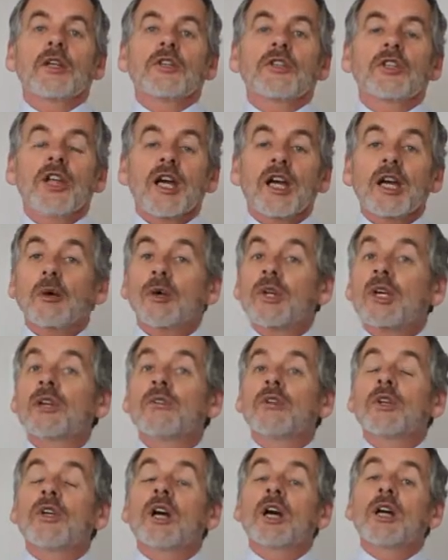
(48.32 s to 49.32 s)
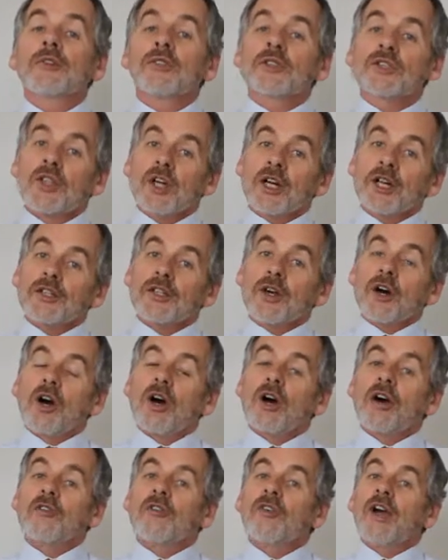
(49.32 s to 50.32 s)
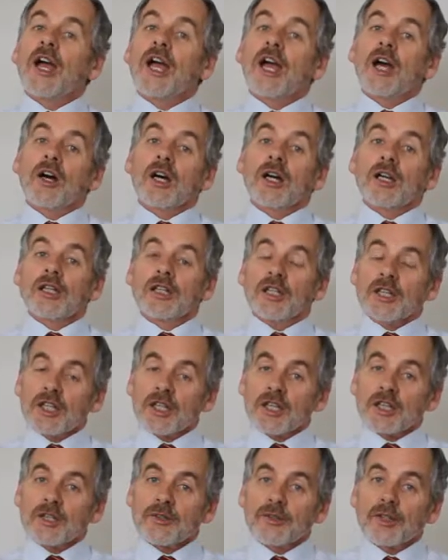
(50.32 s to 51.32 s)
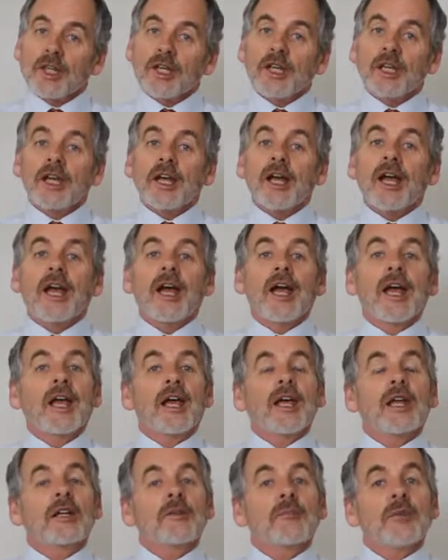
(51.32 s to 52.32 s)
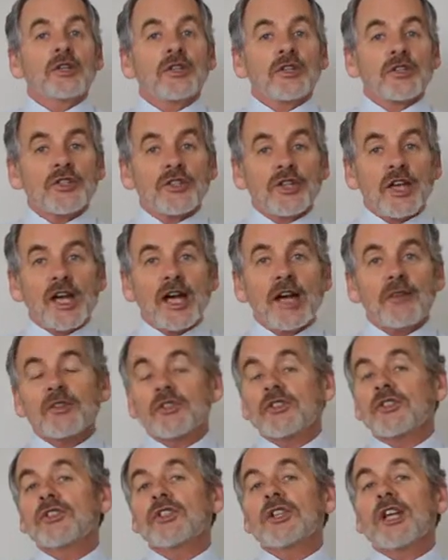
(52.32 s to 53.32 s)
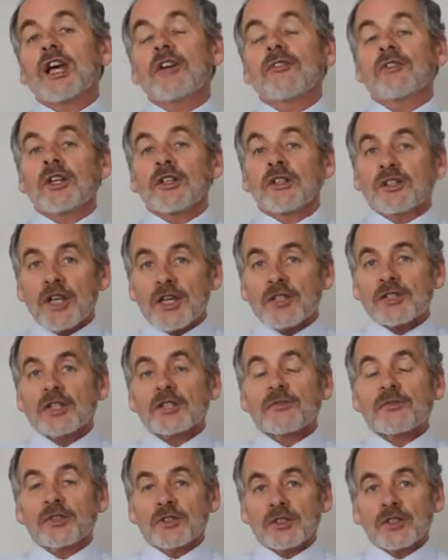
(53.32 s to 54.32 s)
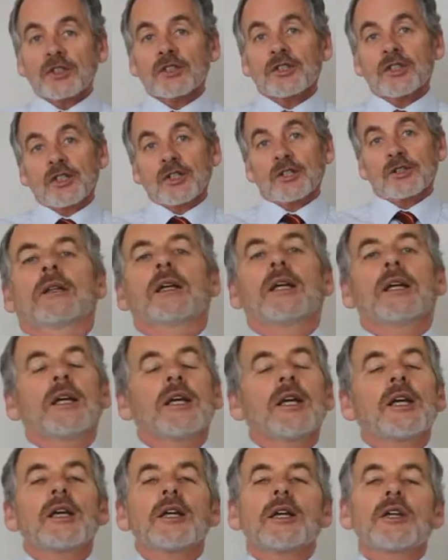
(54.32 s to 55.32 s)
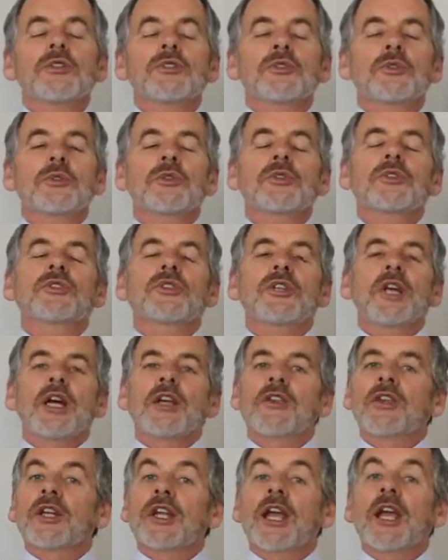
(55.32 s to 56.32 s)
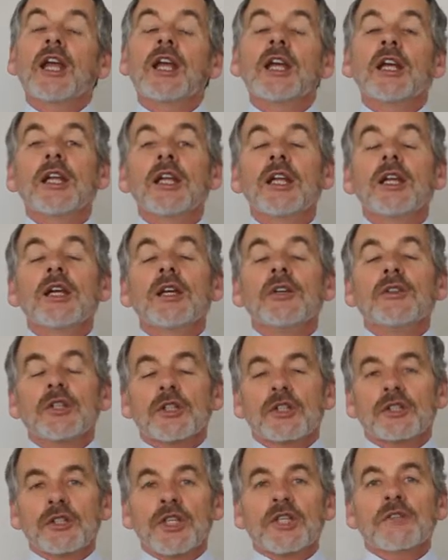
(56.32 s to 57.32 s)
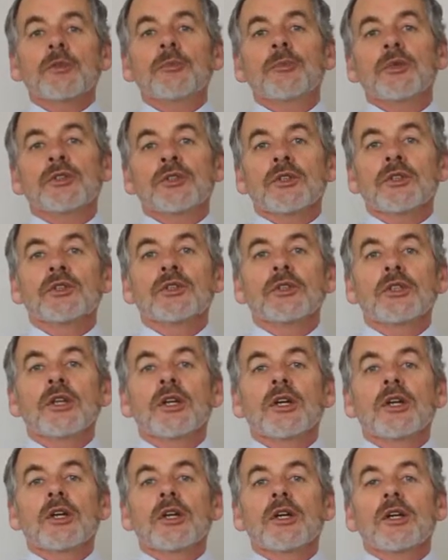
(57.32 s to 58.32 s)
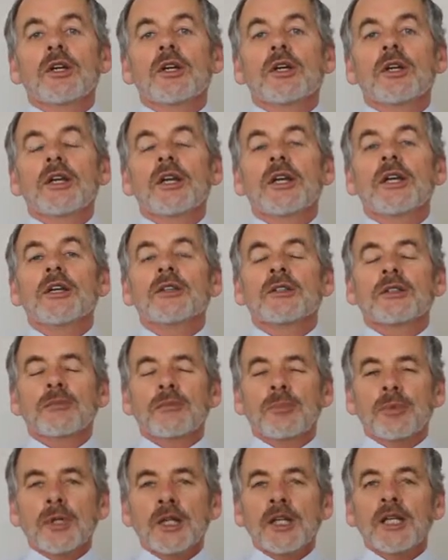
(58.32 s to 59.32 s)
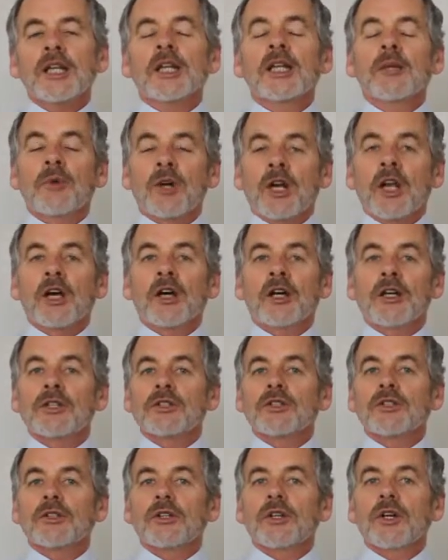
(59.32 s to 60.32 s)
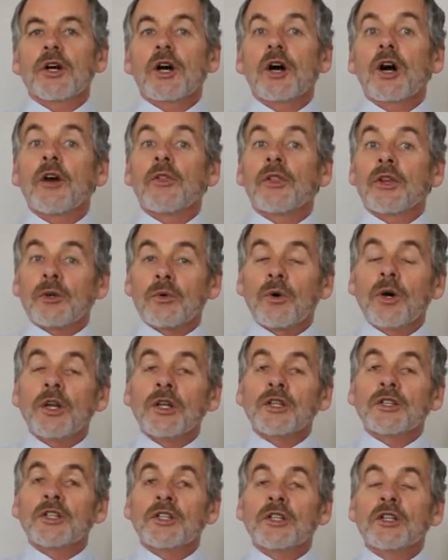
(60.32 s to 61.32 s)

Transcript: Today I want to give you an oversight of our clinic and meet the staff and see our fantastic facilities. It's true to say that any successful business is completely reliant on the